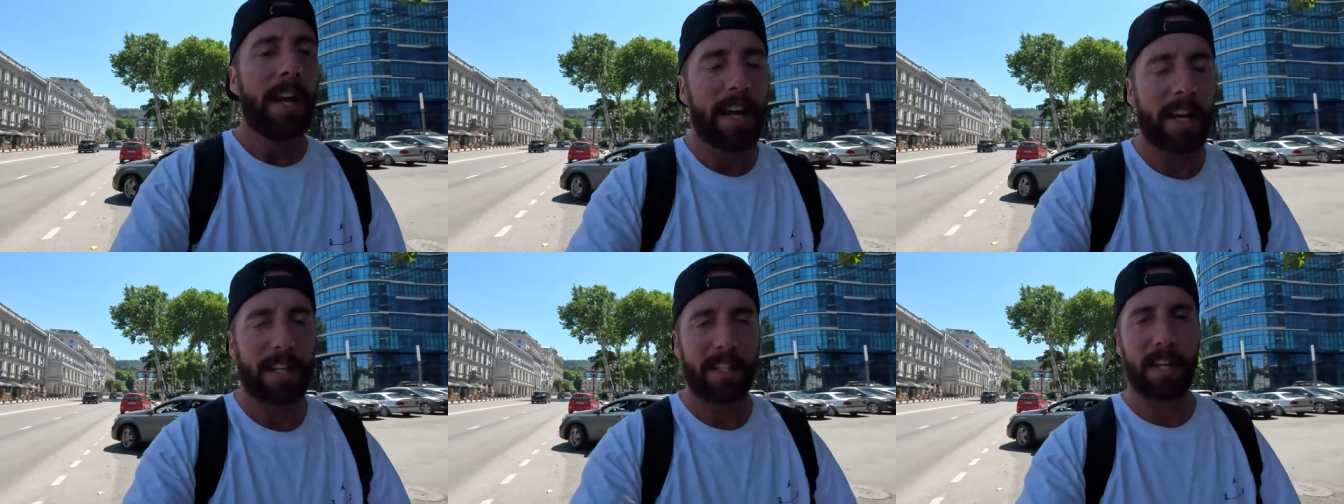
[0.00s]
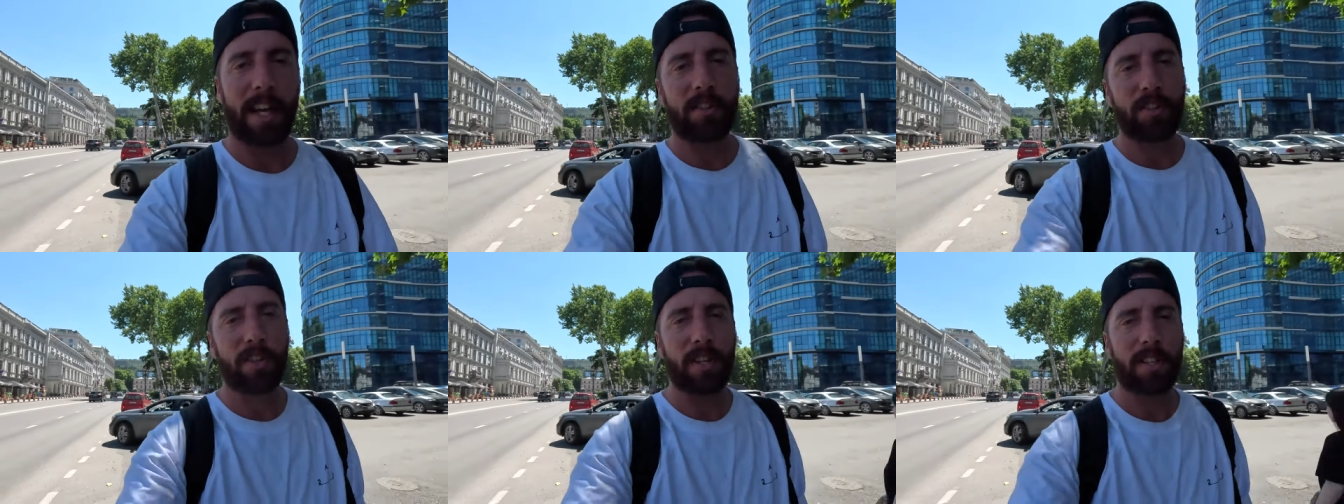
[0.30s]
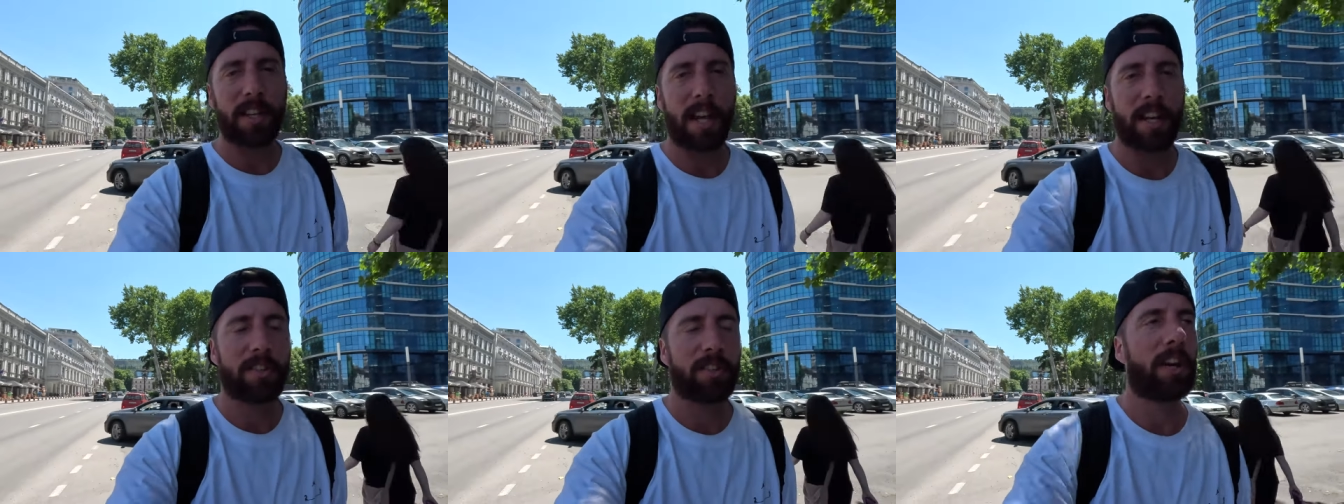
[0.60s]
etc,
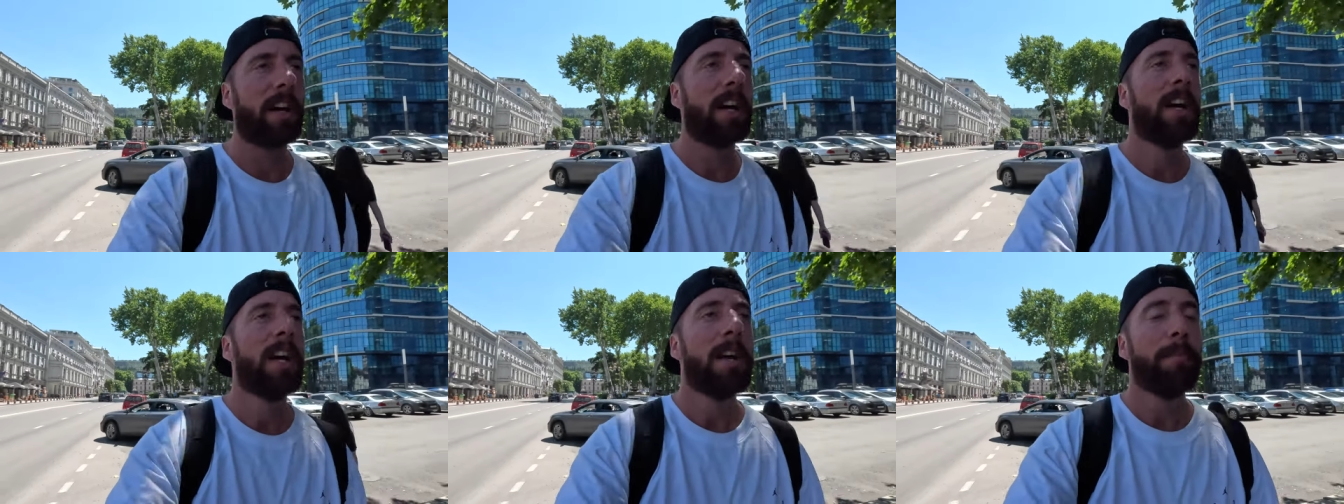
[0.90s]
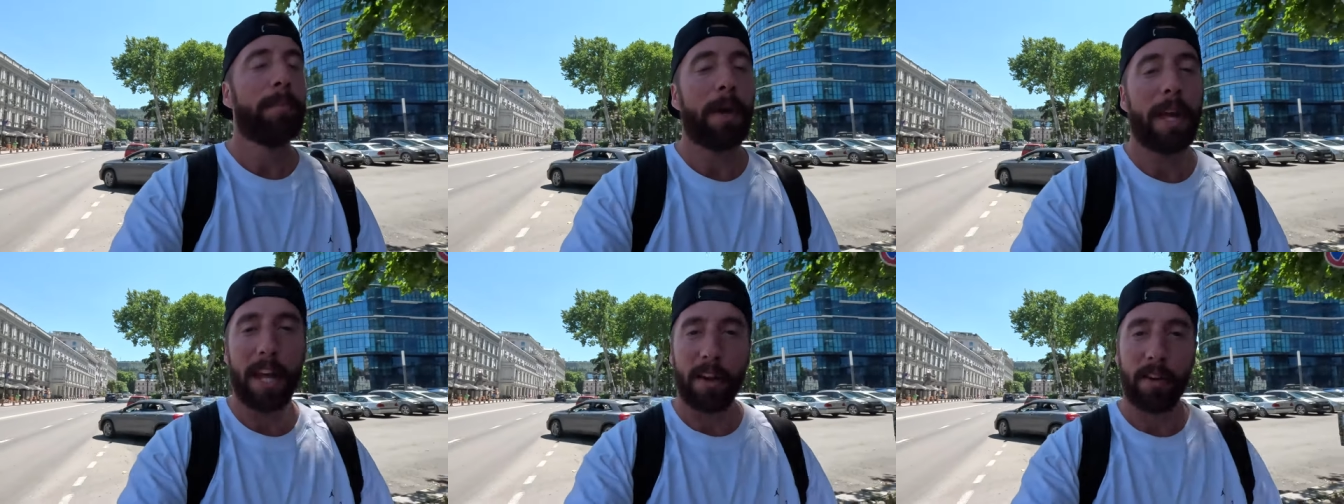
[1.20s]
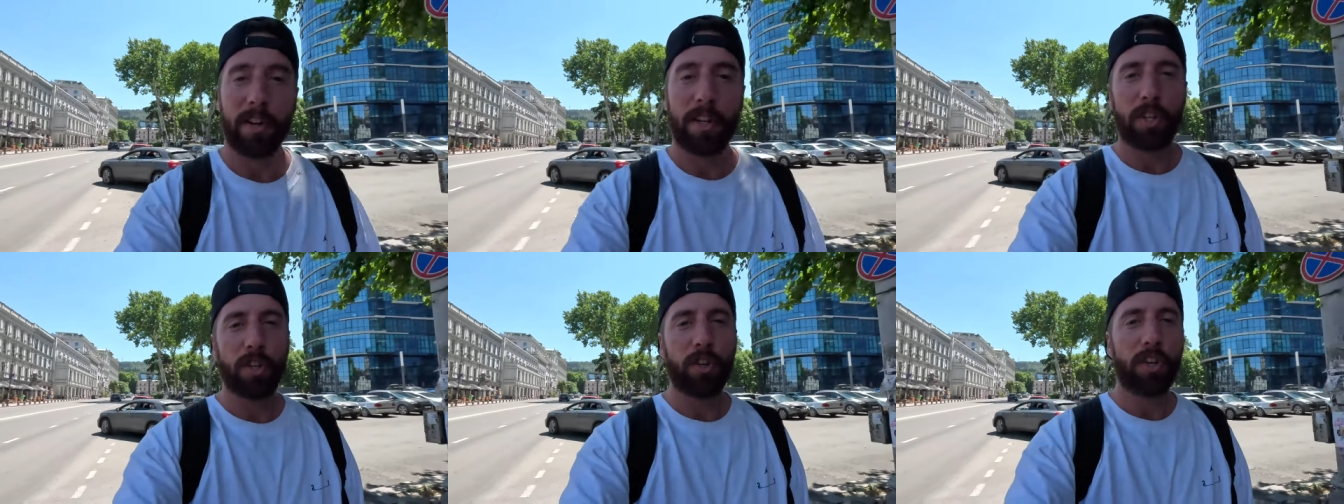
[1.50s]
etc. But here
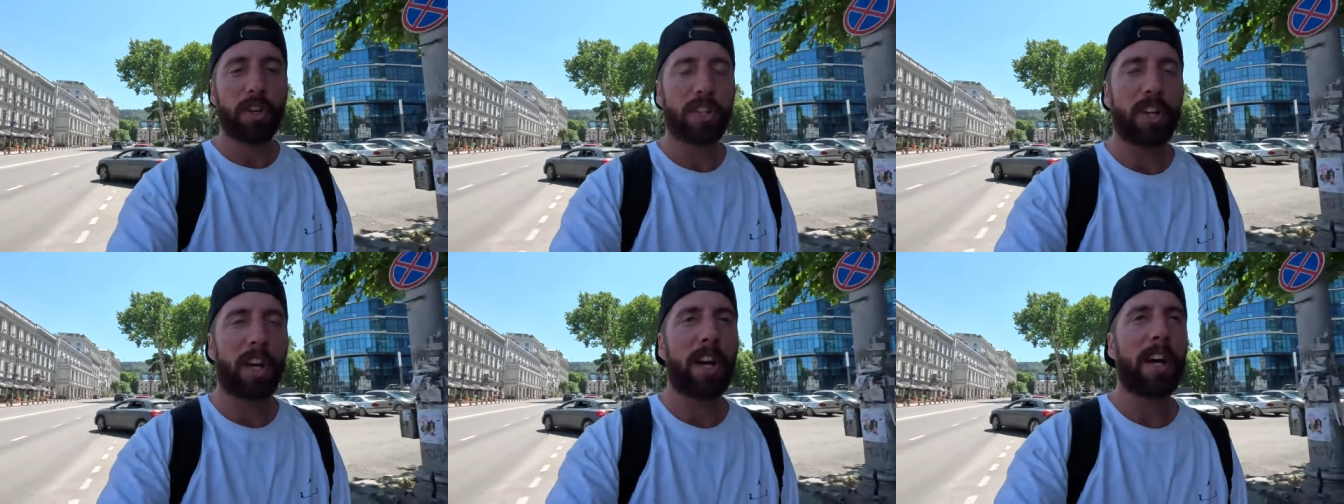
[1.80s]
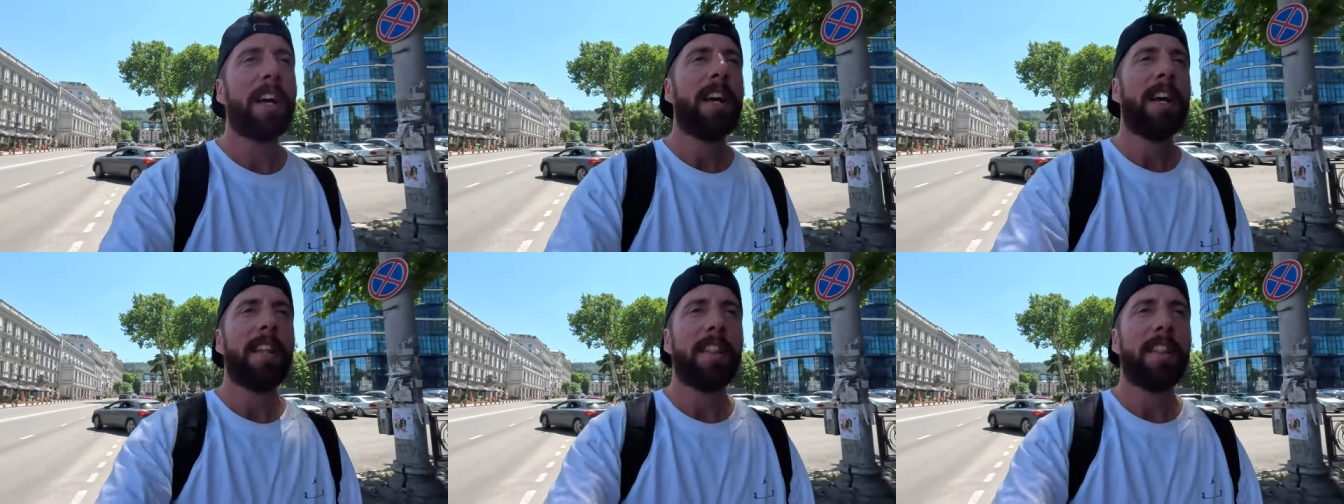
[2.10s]
in Georgia,